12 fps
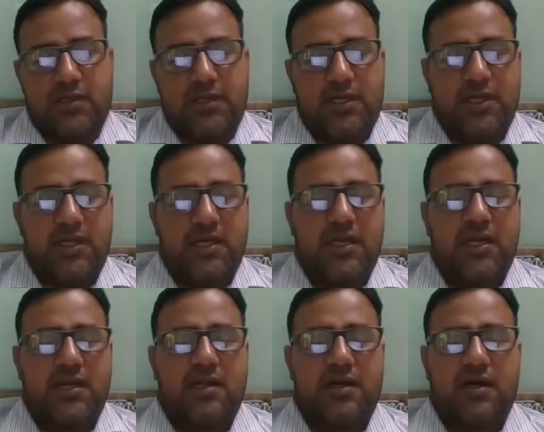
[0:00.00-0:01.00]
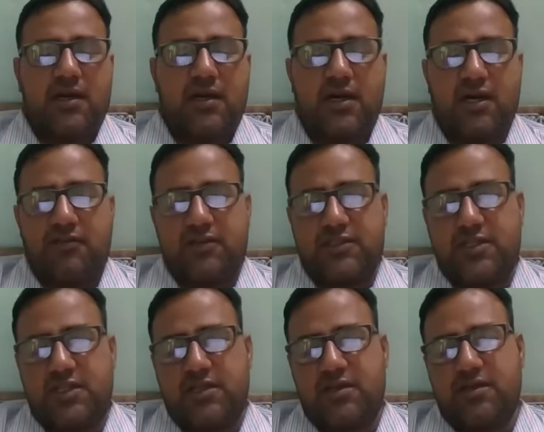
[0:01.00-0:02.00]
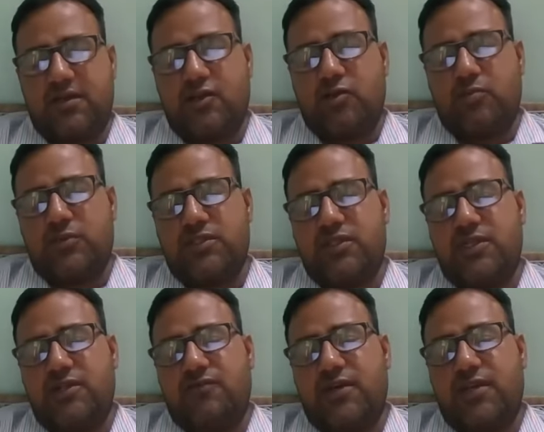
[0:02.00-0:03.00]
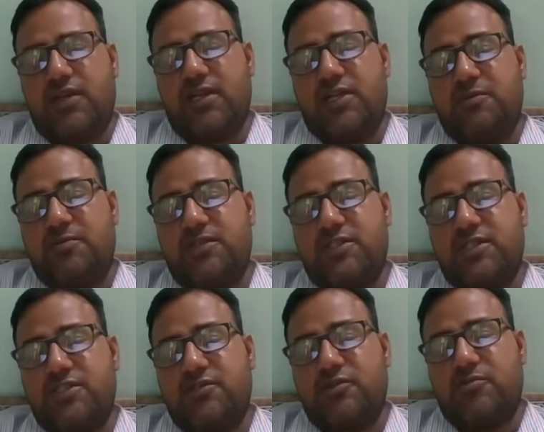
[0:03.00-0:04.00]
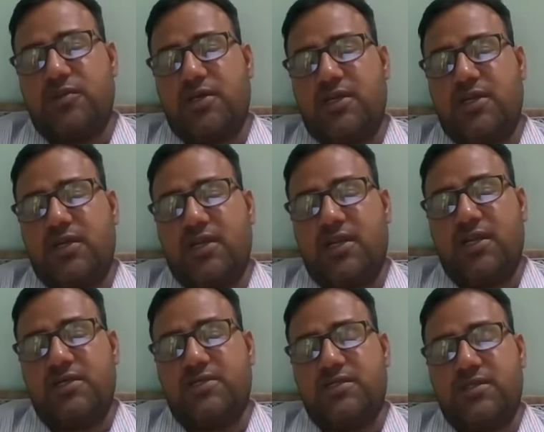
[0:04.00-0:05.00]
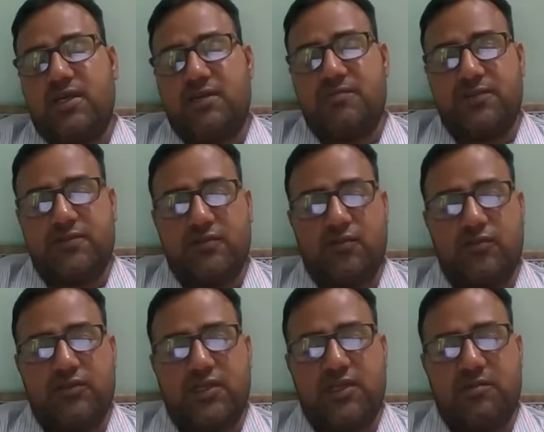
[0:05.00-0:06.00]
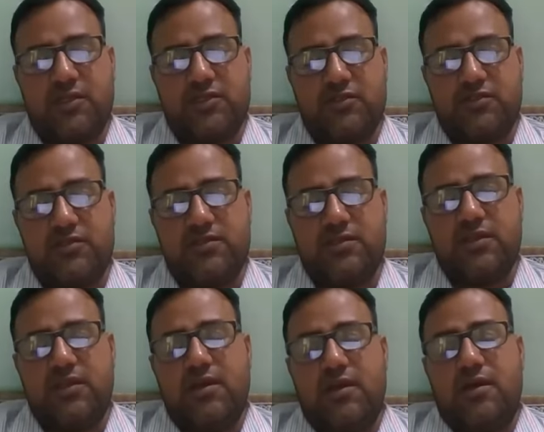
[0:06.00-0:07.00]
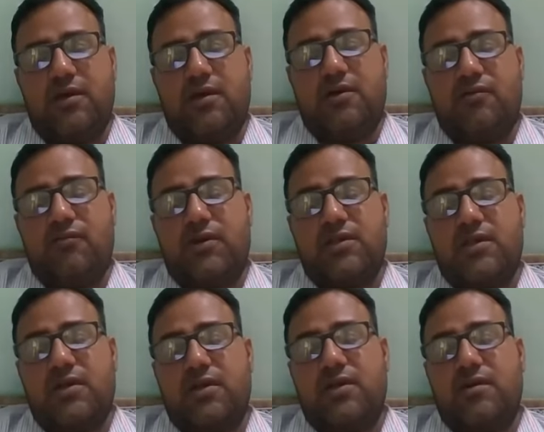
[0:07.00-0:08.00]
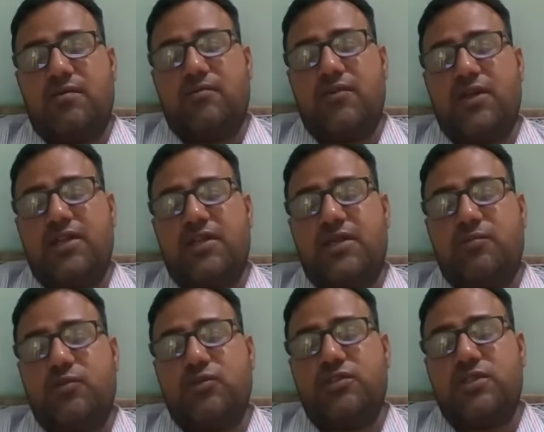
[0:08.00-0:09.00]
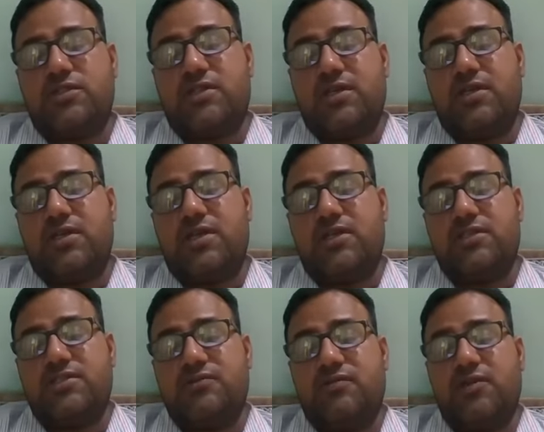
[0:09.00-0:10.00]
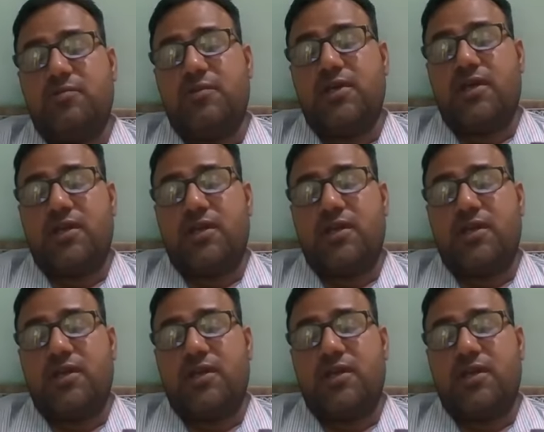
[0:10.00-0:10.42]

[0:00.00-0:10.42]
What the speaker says: The earhead are harvested commercially when 80% of the earheads are physiological measures, where the moisture contents will be